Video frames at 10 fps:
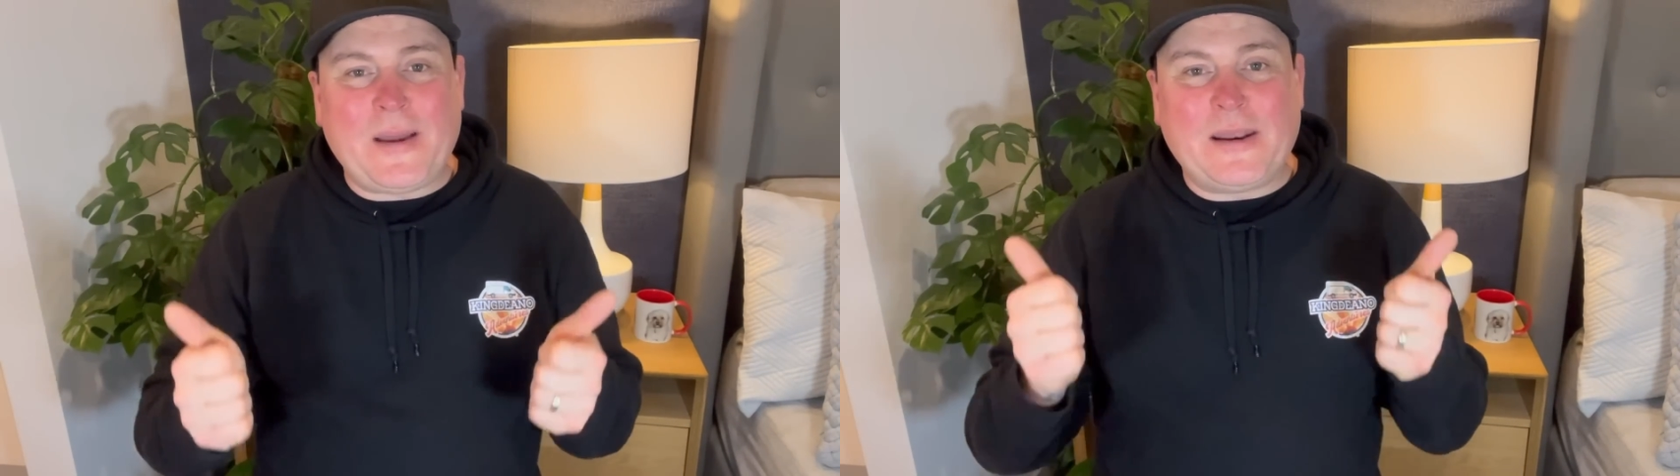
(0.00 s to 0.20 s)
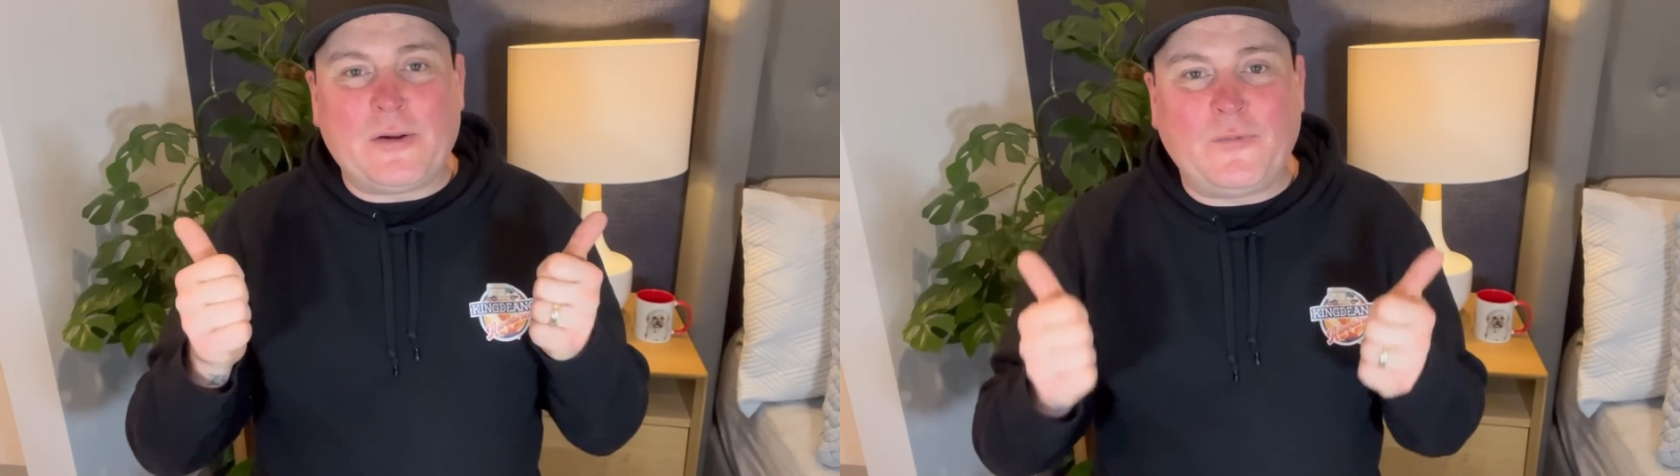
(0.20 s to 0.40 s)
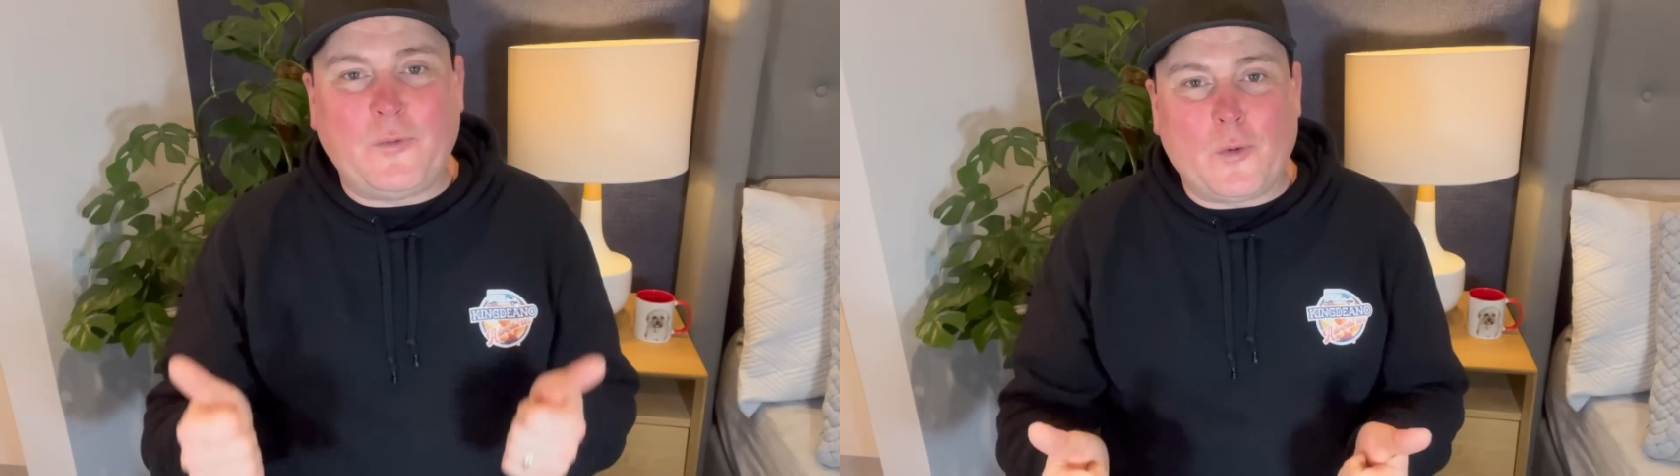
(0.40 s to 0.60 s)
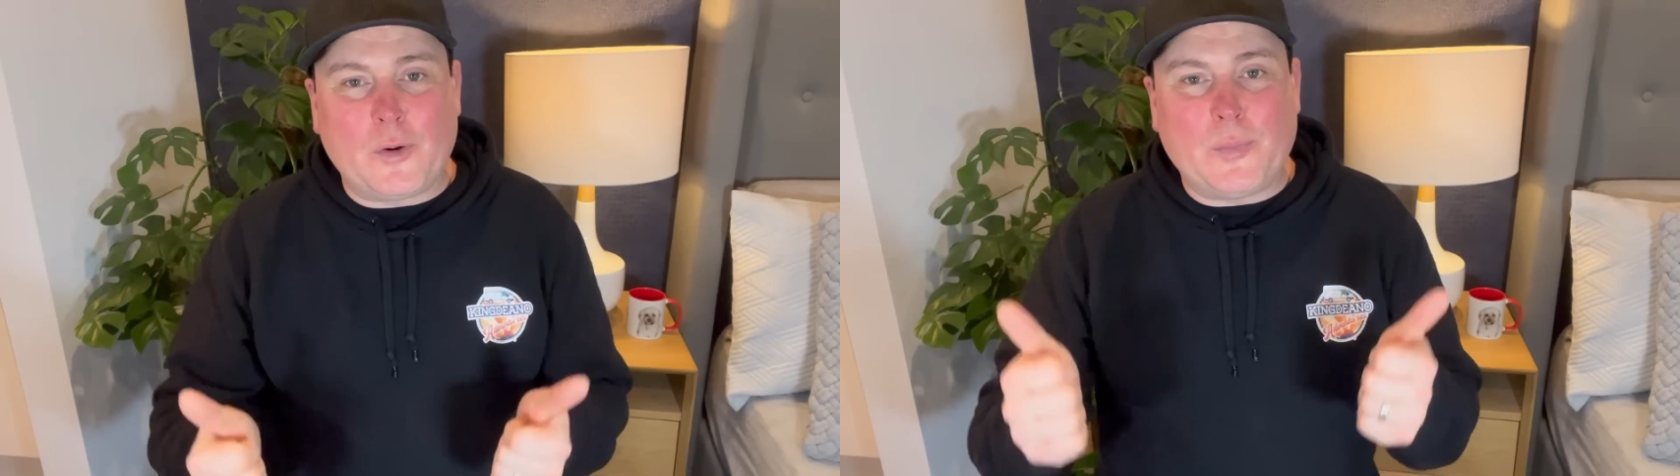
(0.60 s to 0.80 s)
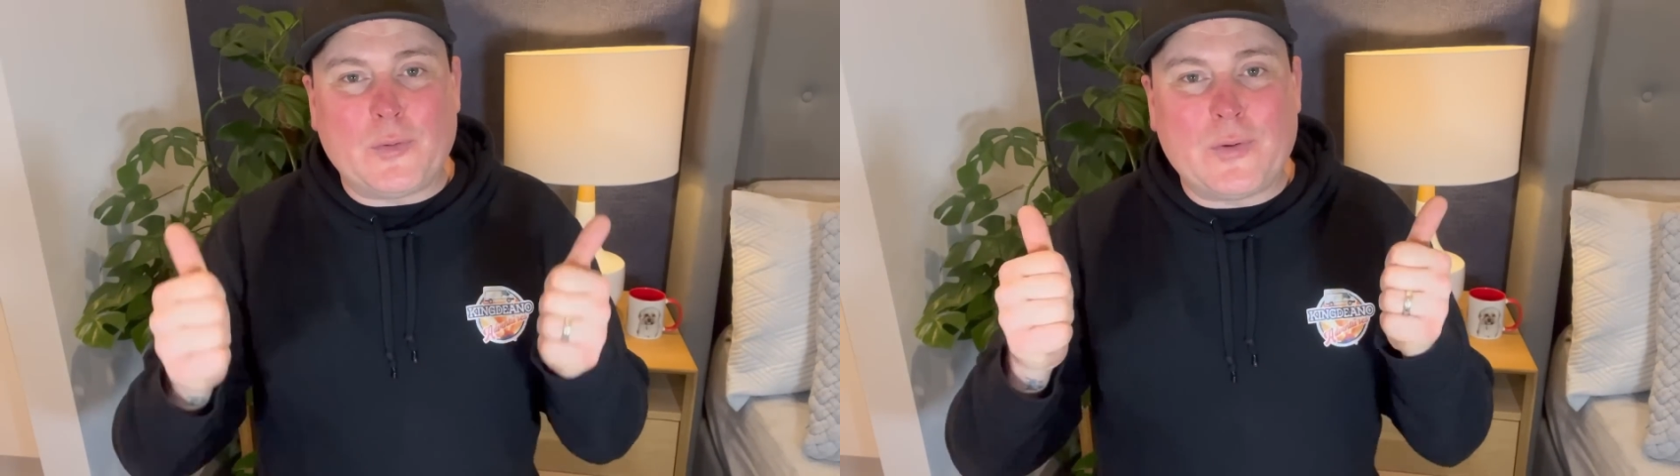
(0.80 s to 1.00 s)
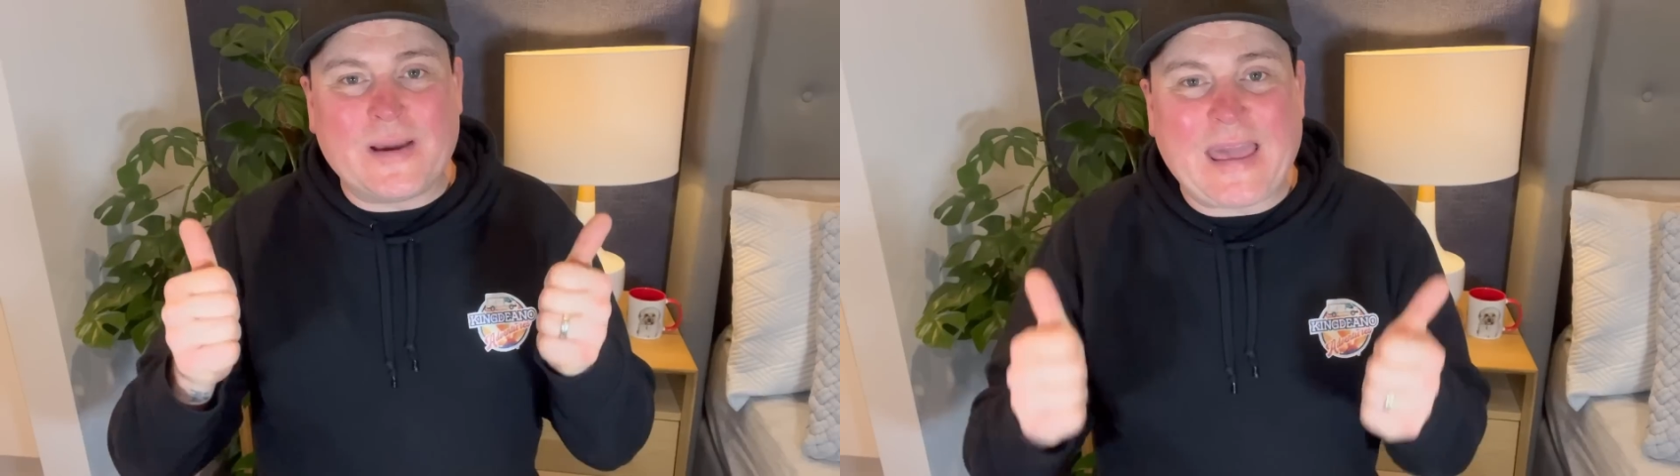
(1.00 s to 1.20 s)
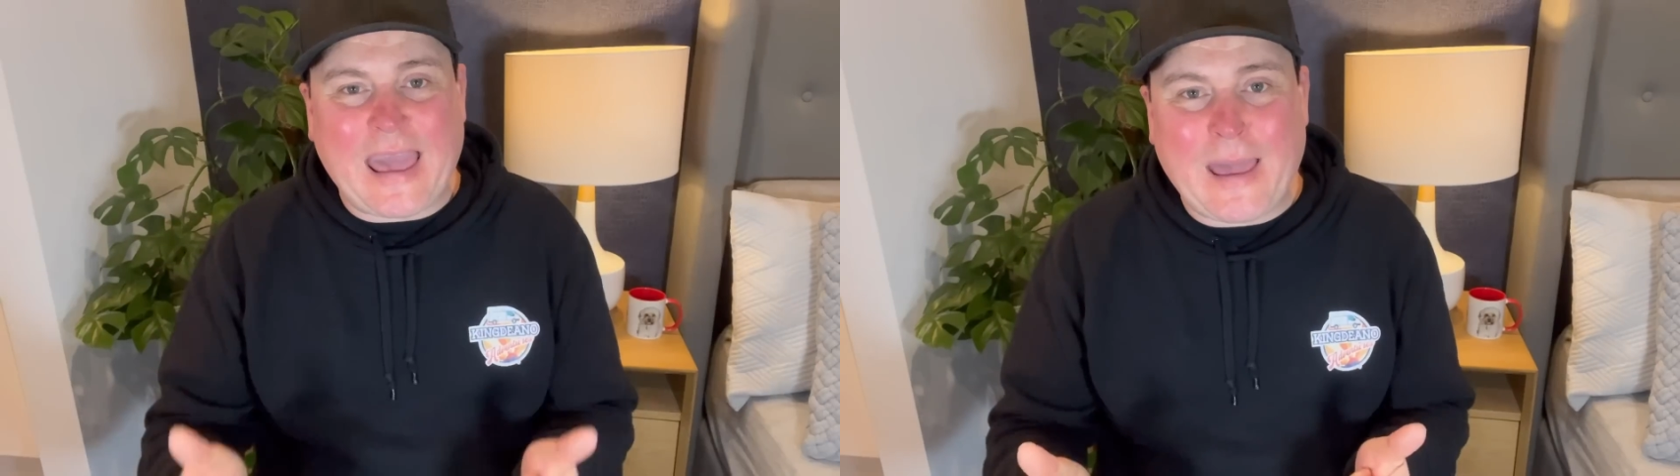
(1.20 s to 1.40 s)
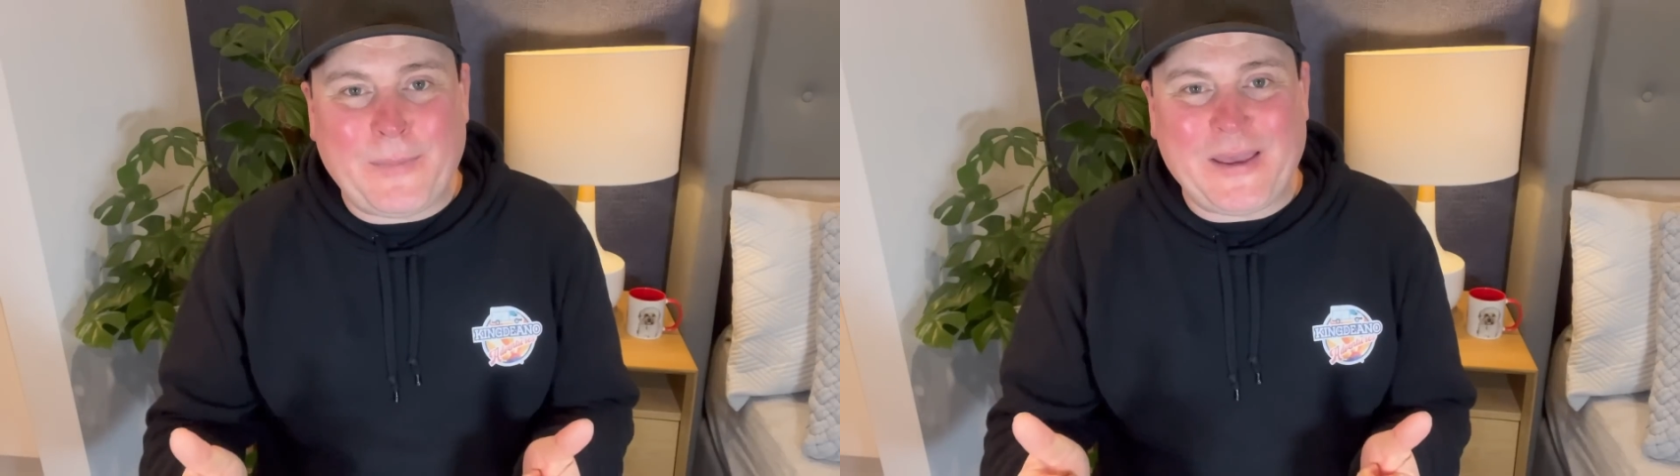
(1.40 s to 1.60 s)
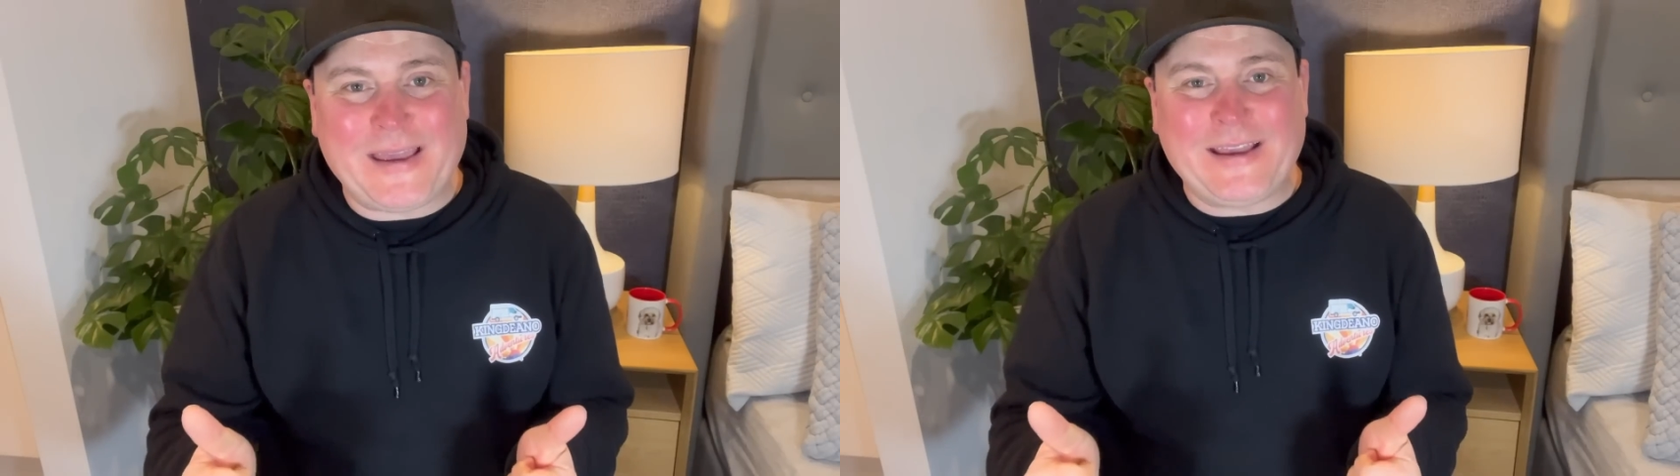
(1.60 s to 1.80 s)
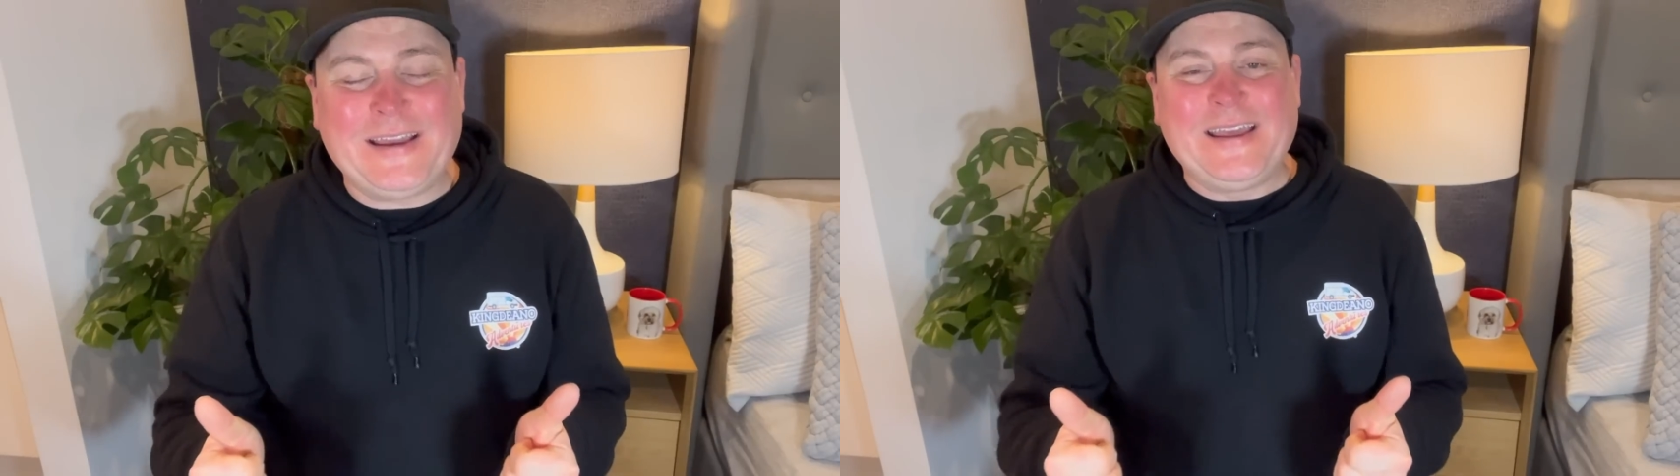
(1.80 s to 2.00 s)
and affordable
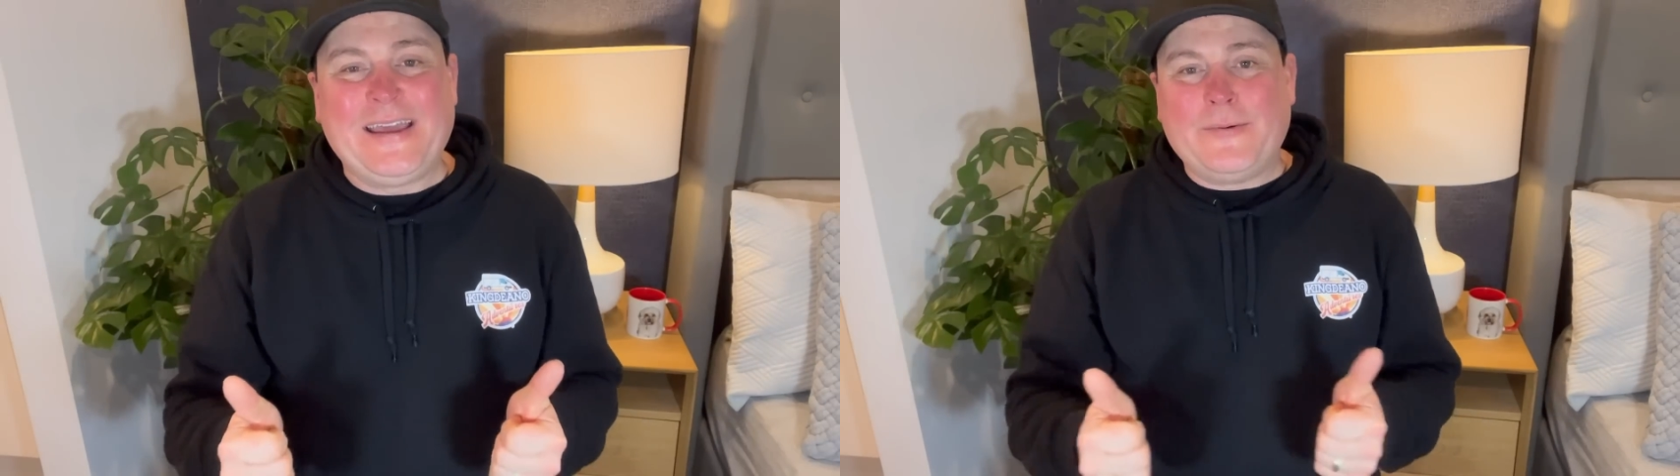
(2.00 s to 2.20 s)
camping,